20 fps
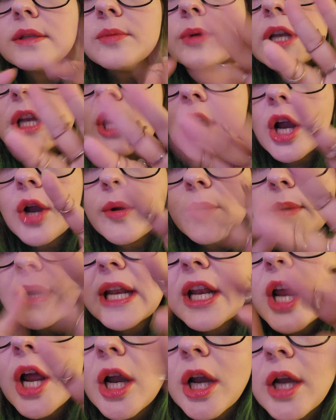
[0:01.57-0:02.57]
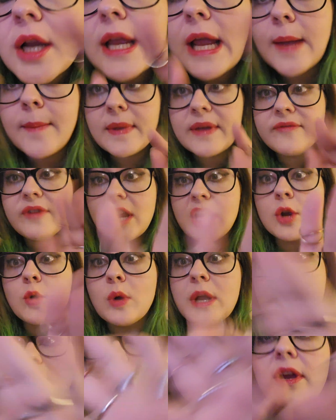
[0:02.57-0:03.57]
So we need to hurry, we need to hurry and be very
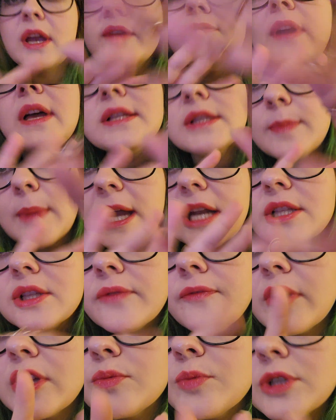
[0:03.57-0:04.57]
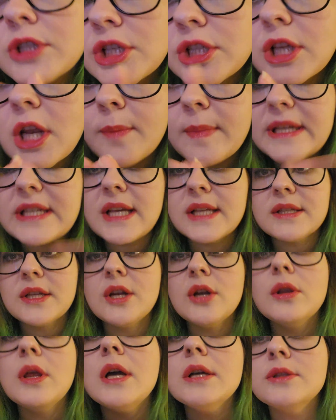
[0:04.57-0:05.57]
quick and very fast about it. So first we're just going to be
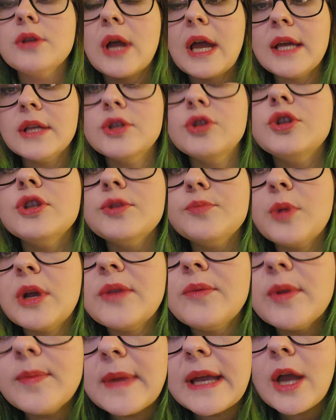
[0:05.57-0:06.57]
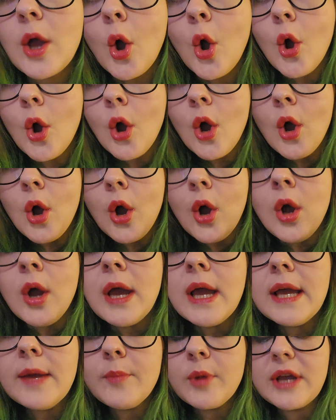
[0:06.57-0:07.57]
testing your lungs, okay? So just breathe with me.
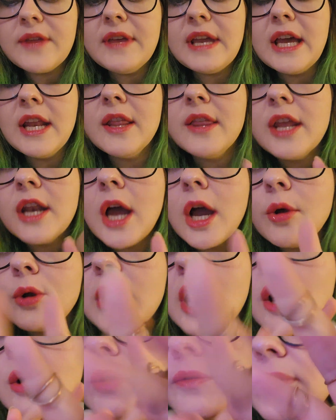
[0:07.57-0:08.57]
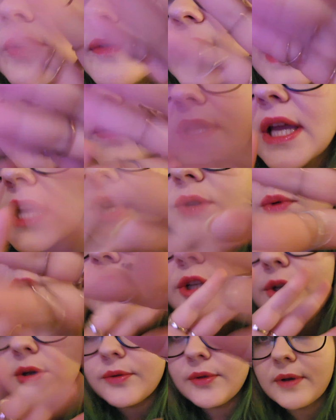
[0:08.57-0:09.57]
Breathe in and then hold it, hold it for five seconds.
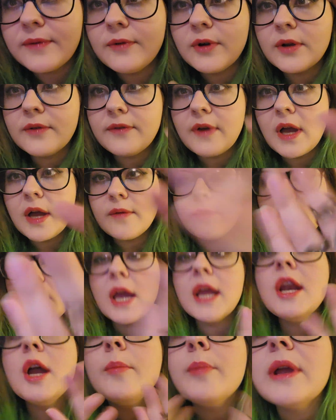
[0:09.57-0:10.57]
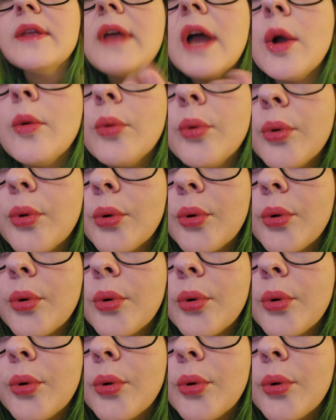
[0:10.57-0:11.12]
One, two, three, four, five. Okay, now breathe out.